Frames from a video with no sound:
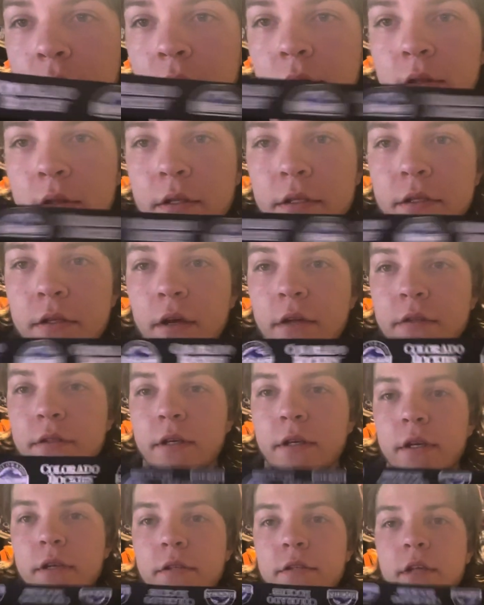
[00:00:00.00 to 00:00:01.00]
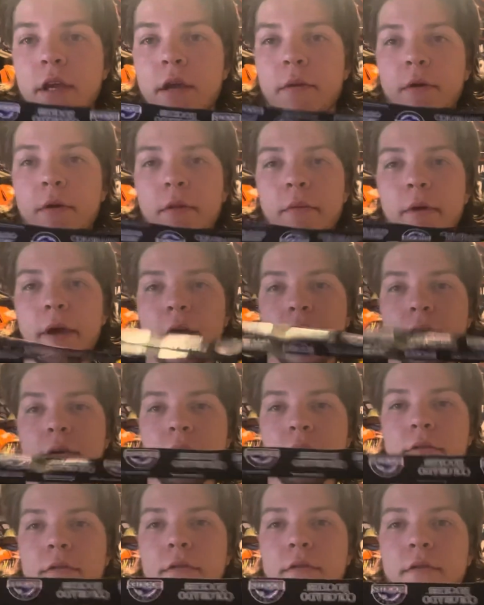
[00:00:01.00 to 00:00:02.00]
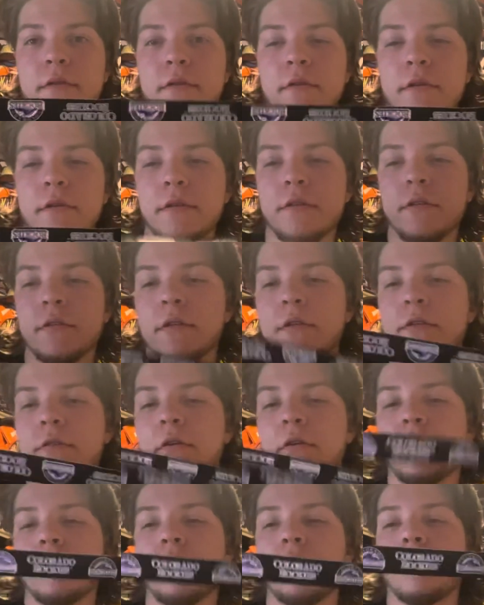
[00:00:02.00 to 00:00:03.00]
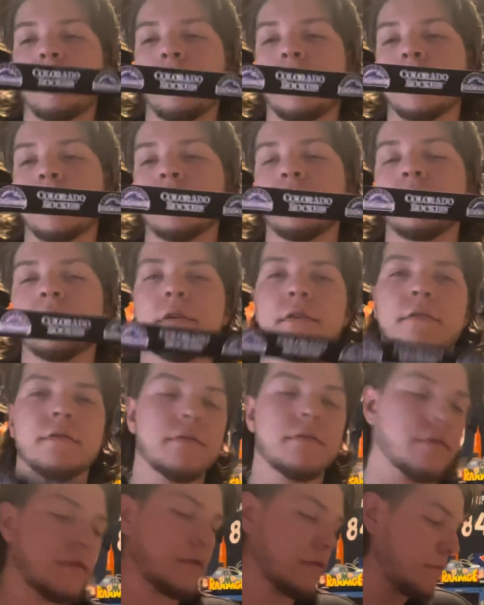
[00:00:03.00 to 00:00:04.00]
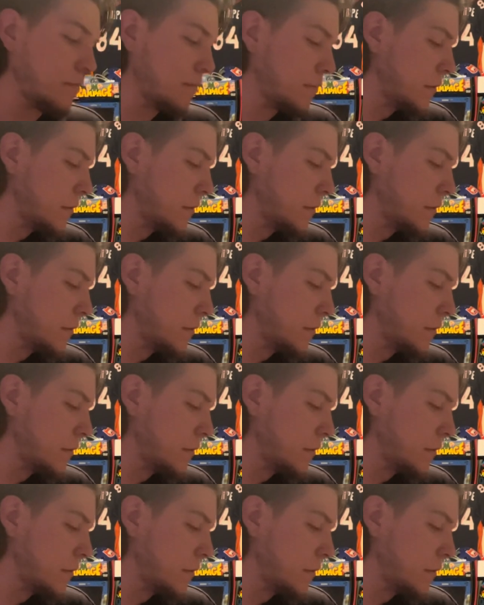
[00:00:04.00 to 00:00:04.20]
this is all it says. Same on the back. It just says Colorado Rockies and has their logo.